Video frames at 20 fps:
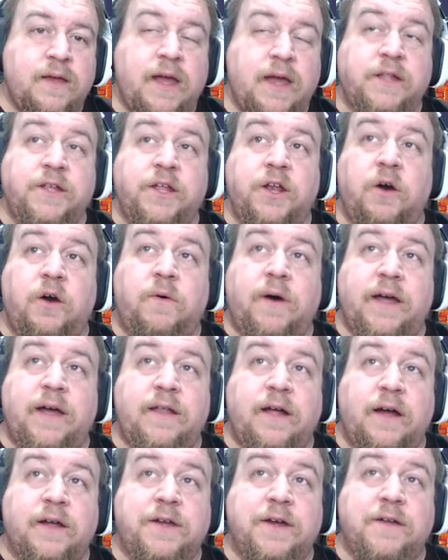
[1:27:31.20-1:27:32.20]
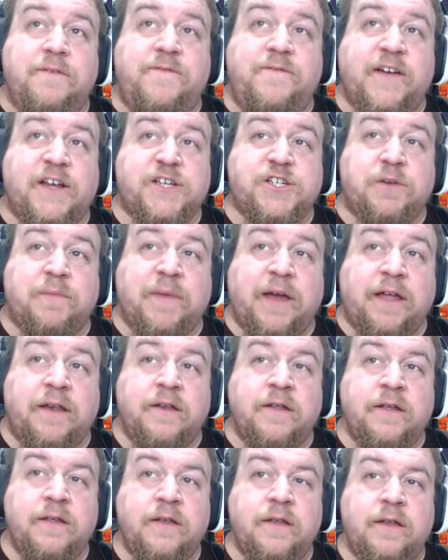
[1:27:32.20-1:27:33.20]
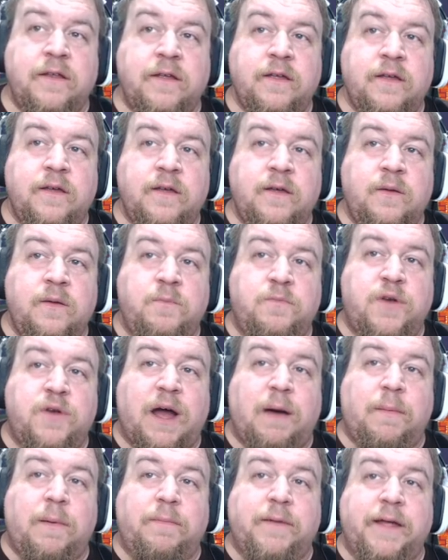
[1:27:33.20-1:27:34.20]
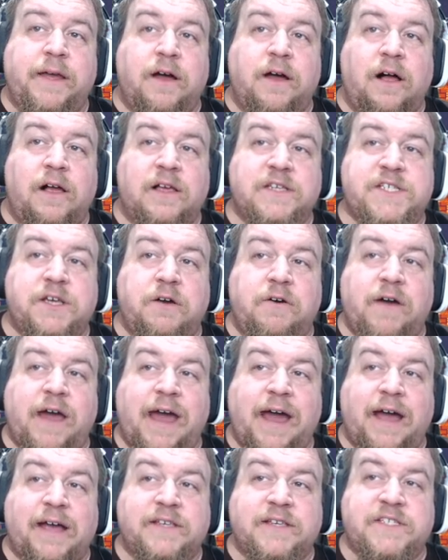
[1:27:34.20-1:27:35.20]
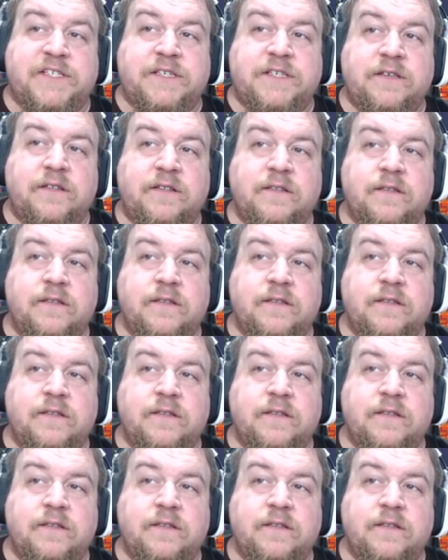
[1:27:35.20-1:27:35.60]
And you know what? A good fisherman probably also has